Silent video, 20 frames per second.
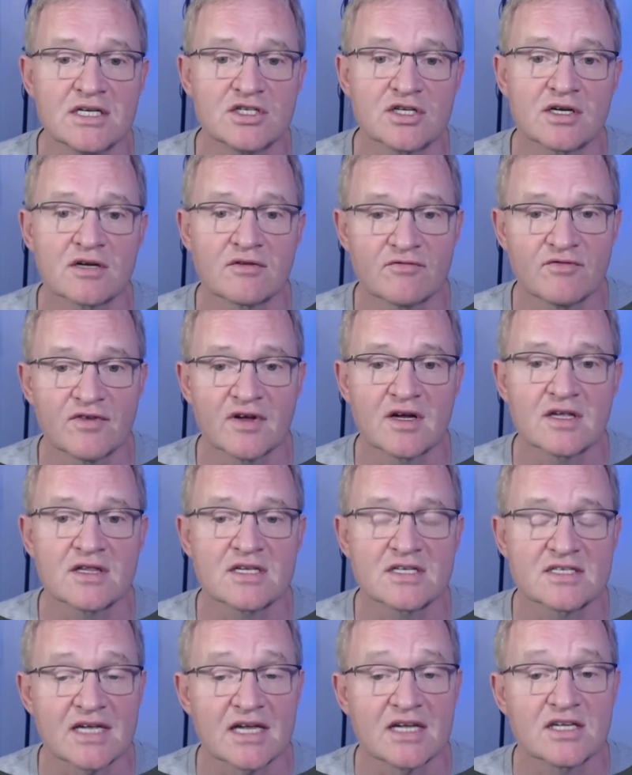to configure the
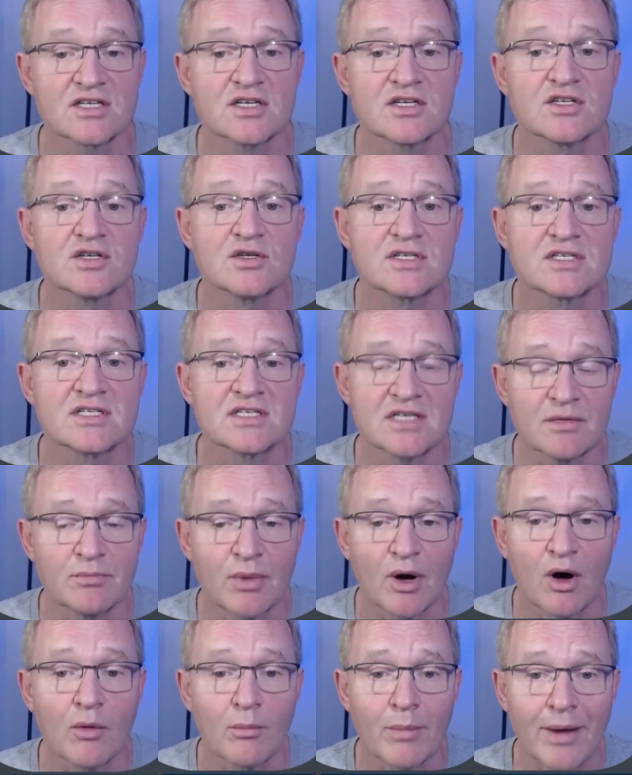sensor to sip
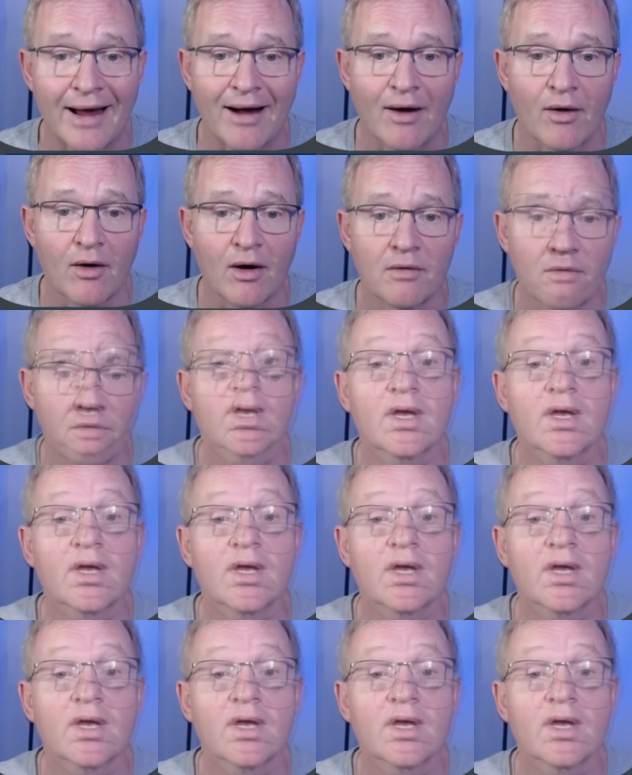on power.